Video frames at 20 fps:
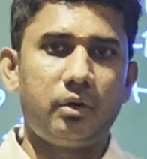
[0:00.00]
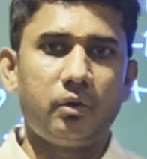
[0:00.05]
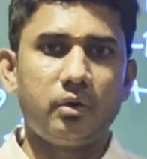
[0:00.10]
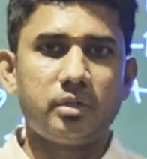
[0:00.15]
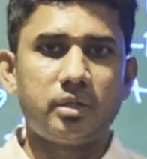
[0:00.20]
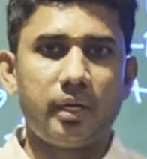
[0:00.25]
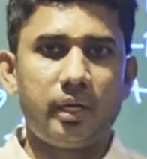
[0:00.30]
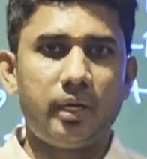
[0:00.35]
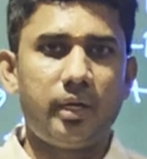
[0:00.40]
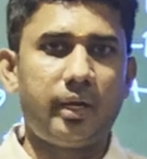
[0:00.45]
and
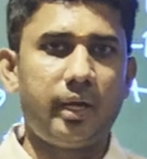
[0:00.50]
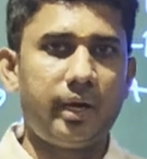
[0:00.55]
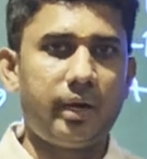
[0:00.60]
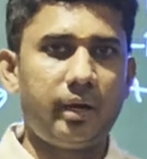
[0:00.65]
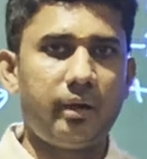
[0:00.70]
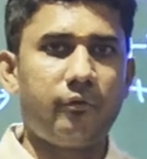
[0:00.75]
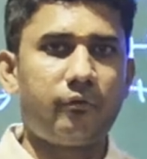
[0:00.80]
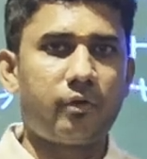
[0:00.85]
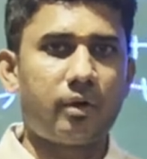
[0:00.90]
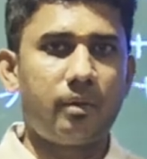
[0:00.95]
cosine
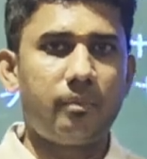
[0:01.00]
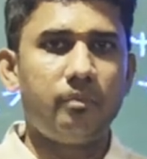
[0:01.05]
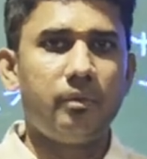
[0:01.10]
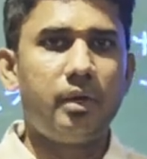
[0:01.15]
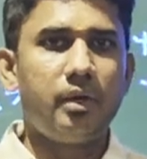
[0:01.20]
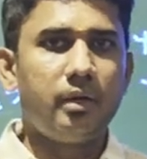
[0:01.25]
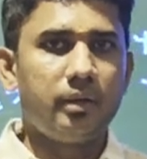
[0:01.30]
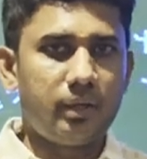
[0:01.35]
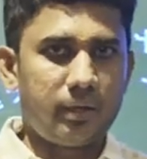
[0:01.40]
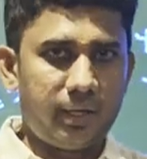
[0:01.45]
taken from
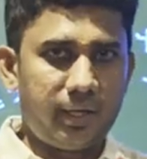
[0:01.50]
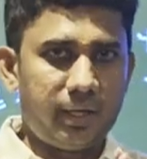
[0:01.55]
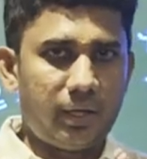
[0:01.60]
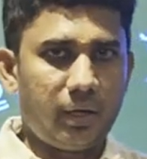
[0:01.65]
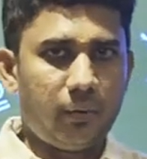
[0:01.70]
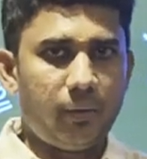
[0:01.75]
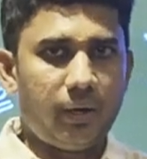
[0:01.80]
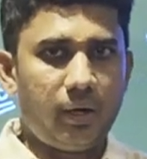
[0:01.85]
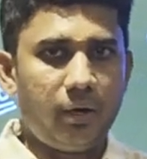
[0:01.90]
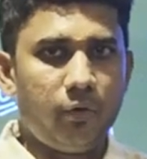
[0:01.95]
the
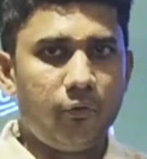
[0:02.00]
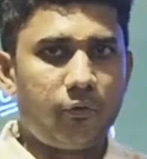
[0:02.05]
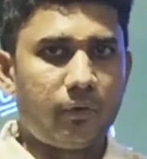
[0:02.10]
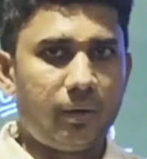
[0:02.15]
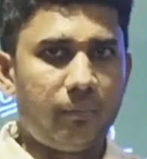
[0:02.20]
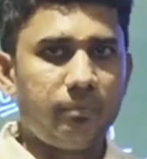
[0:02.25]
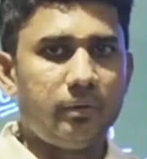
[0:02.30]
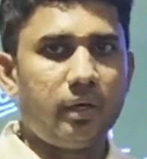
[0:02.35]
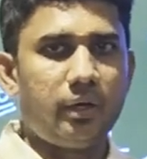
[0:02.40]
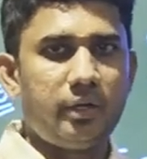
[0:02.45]
theta value
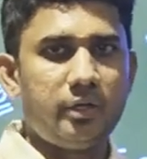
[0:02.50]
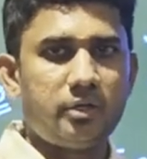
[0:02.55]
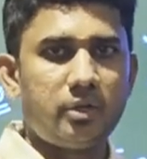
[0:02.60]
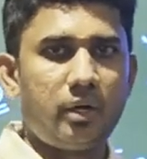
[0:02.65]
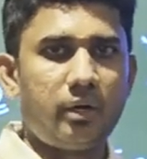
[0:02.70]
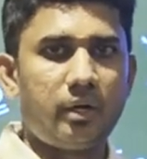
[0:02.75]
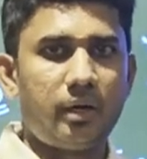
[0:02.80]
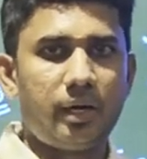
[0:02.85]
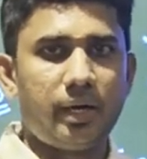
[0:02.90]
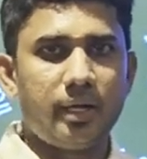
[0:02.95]
from the
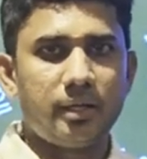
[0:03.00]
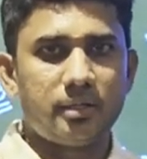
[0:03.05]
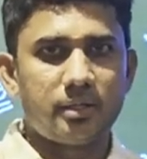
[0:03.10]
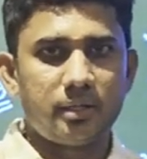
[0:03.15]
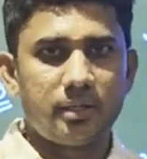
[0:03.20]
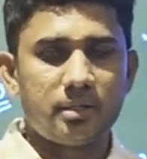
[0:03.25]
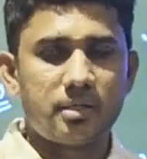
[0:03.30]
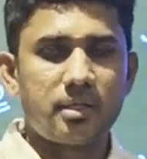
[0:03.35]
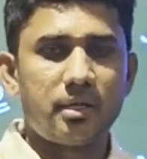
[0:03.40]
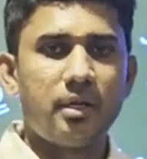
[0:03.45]
horizontal
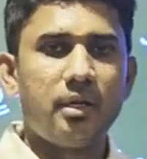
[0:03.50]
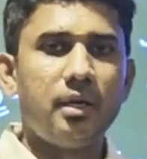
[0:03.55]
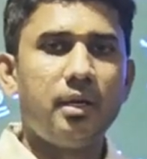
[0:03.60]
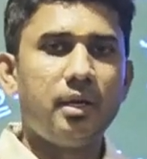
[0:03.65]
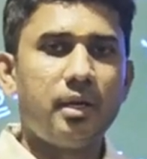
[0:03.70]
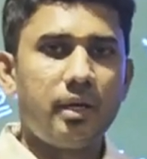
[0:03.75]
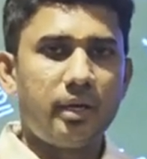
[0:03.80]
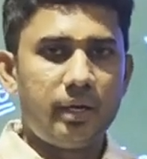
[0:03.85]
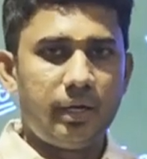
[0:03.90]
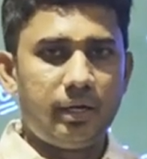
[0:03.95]
axis,
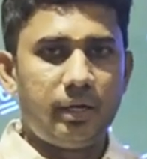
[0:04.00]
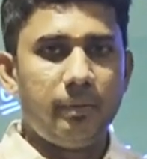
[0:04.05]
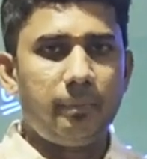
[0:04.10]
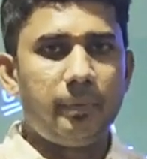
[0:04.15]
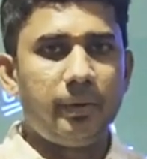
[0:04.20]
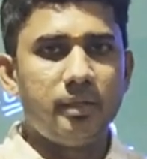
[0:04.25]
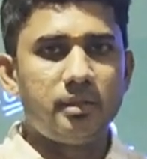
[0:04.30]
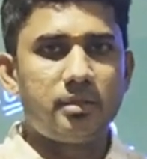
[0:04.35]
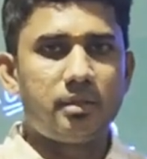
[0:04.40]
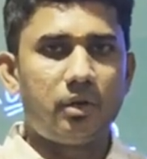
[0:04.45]
it
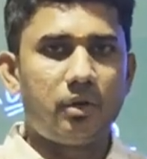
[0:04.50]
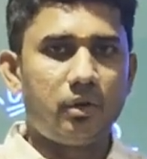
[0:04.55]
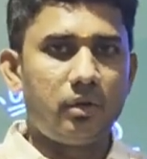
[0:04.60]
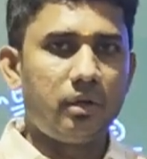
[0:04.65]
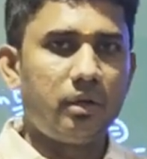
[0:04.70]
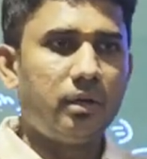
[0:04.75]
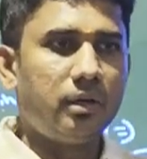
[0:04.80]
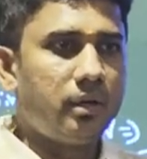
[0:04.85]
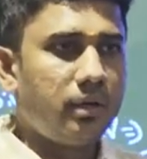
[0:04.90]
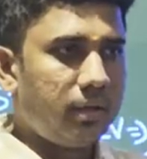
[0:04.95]
depends
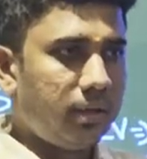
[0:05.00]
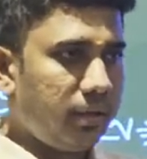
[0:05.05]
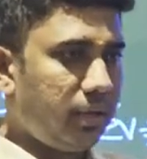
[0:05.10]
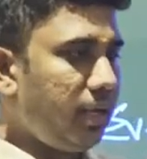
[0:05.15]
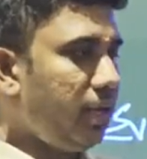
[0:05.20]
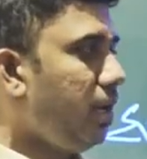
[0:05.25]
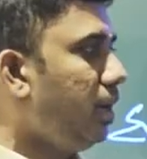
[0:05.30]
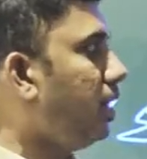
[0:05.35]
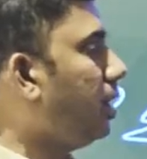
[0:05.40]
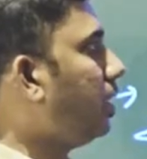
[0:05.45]
on
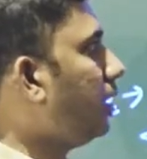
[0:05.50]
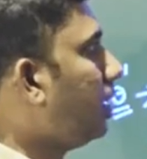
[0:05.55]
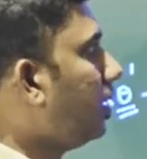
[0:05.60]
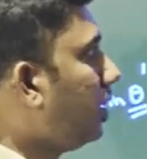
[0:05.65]
the